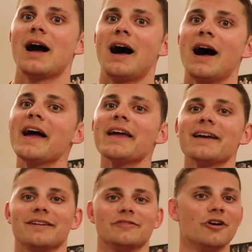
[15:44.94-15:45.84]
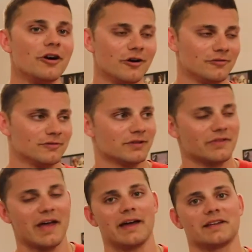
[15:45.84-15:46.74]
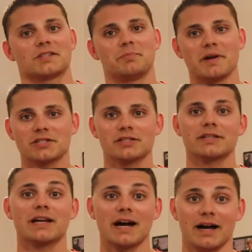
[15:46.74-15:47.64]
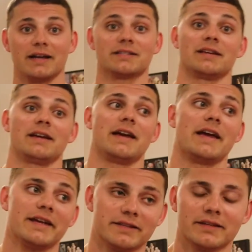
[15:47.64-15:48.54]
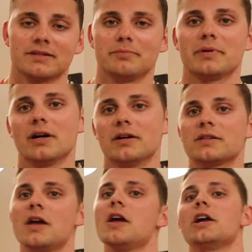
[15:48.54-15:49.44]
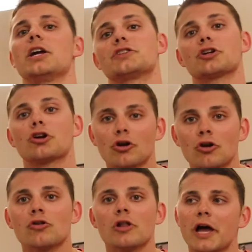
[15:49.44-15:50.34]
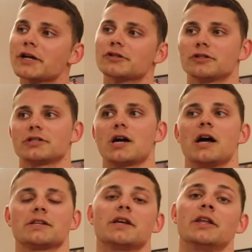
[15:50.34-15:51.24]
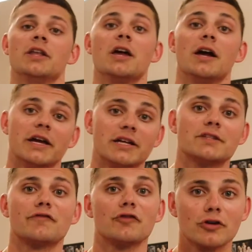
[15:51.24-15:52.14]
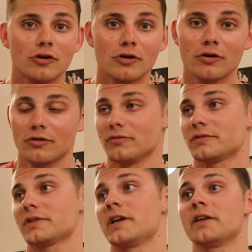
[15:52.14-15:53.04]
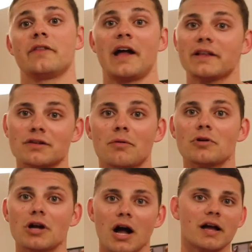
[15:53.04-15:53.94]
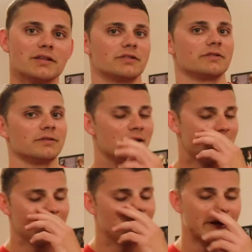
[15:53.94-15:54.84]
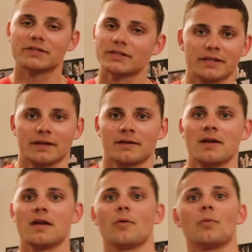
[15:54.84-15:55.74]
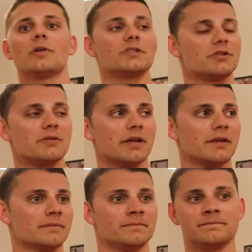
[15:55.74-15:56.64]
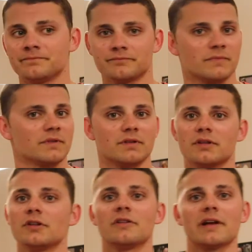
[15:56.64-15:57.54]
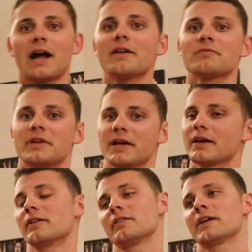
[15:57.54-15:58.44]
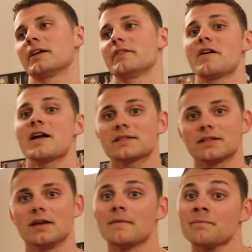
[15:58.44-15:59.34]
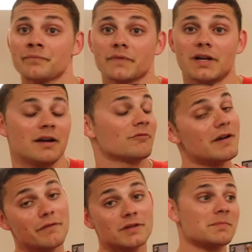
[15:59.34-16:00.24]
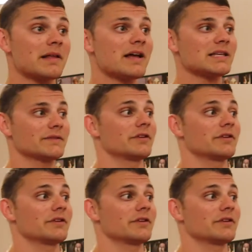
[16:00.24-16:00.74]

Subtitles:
I know that especially guys hate this because it's a girl exercise and it's for girls, and that's not what guys do. But here's the thing. Once you get, like, I don't care, like, and that's kind of reference my last